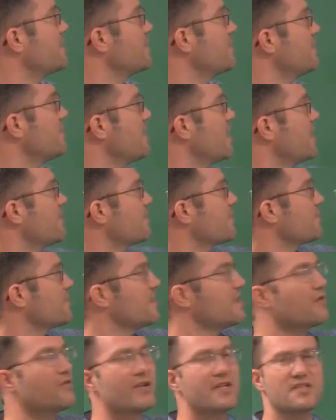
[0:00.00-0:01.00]
and
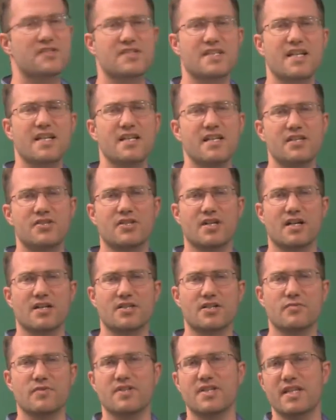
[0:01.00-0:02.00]
I3, or just any
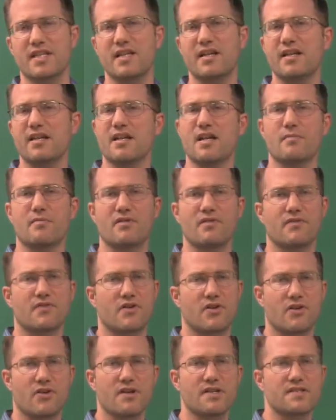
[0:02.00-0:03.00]
junction with any number of
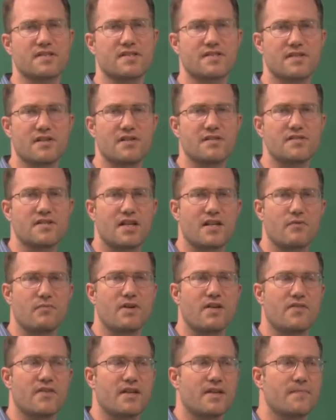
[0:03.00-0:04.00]
currents associated
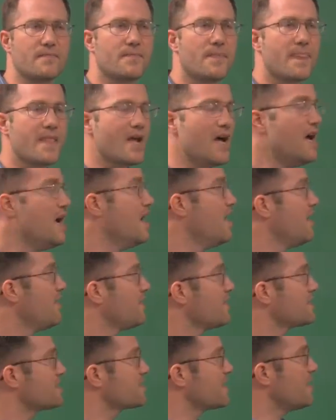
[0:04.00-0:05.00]
with it,
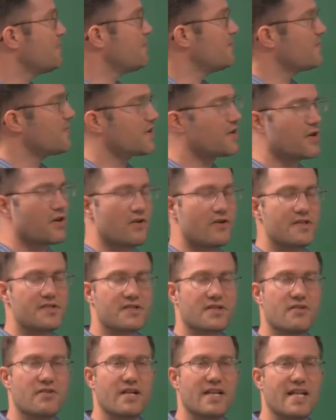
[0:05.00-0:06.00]
the sum of the currents
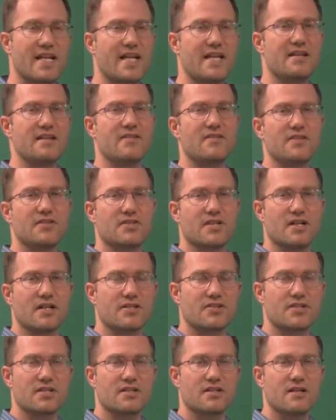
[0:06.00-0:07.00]
going into the
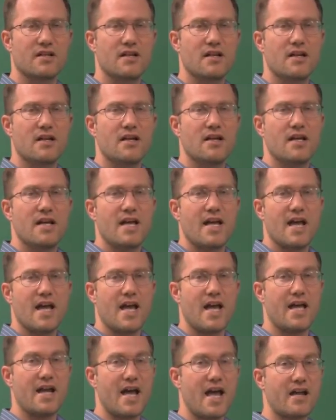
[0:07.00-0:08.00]
junction
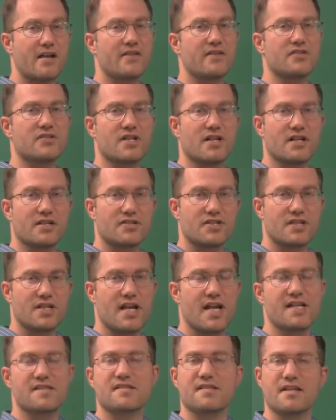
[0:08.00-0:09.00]
and out of the junction
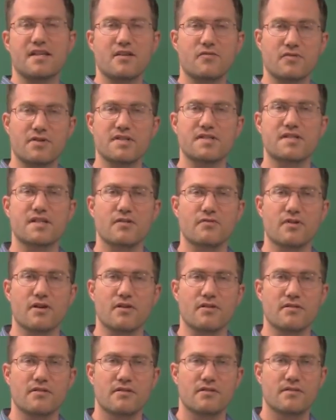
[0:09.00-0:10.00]
has to equal to
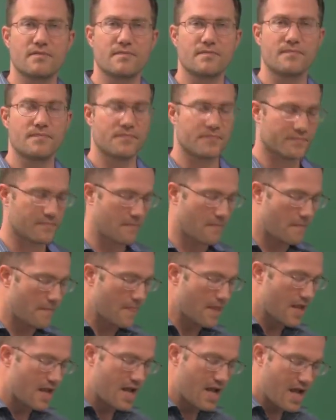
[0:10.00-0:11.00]
0.
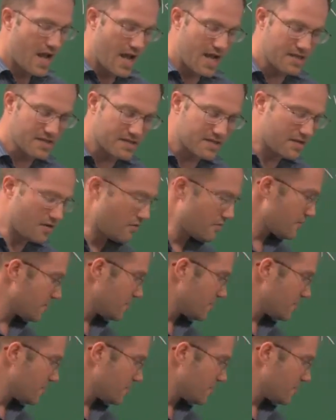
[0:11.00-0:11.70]
And so